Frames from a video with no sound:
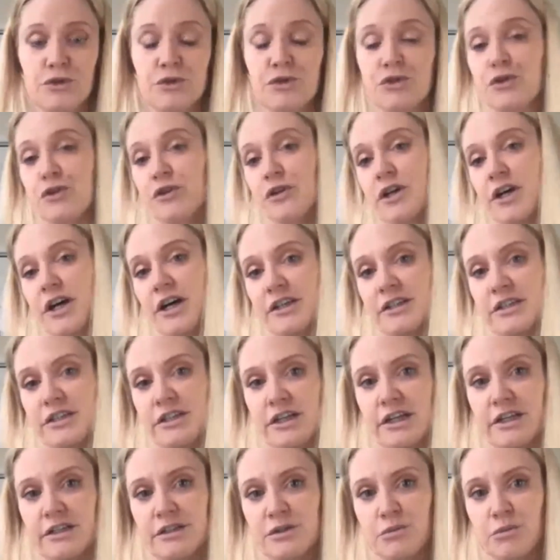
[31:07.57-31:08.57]
Certain
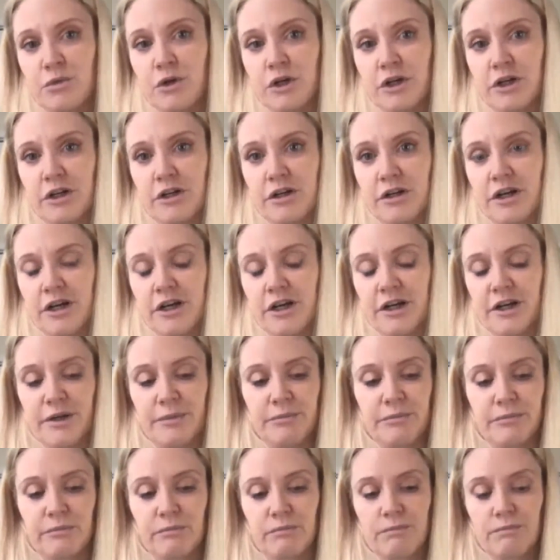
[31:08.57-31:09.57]
continents were
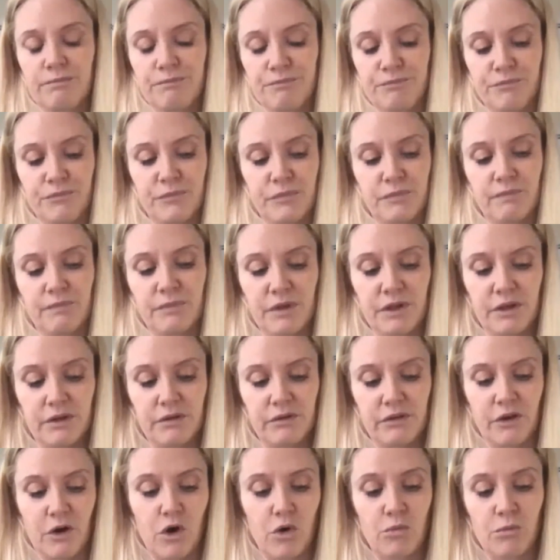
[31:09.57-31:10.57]

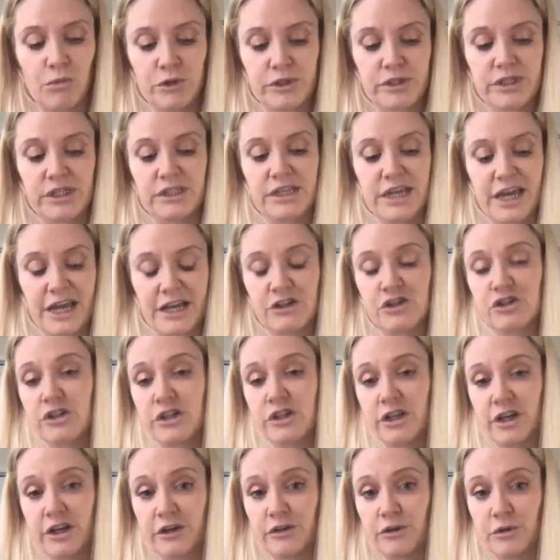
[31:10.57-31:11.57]
almost attached
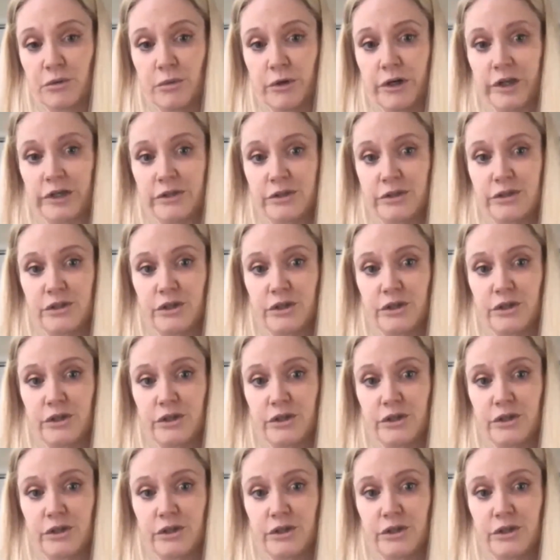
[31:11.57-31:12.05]
to other ones.